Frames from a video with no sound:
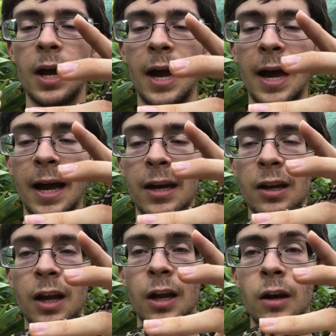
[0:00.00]
And
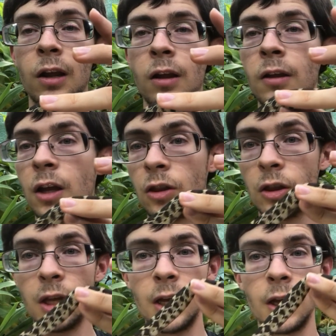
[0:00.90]
in
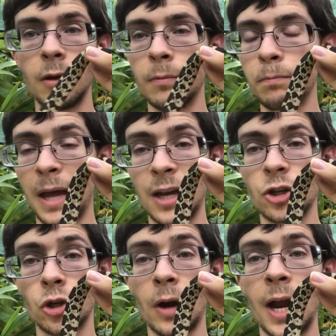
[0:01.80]
the pet
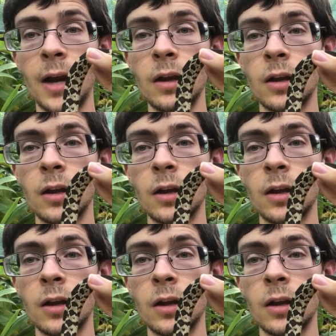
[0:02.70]
trade,